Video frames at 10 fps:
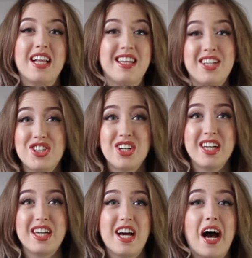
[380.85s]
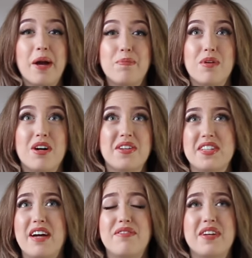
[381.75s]
Literally, I bought,
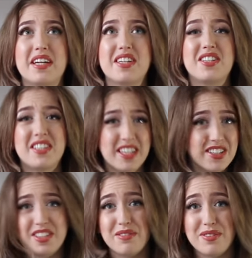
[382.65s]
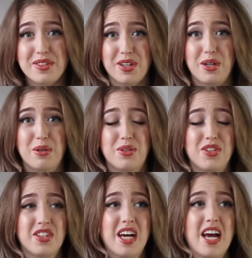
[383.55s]
I think, six different
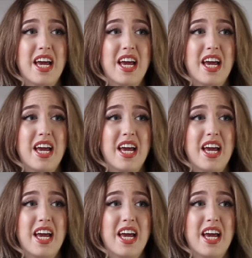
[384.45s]
coats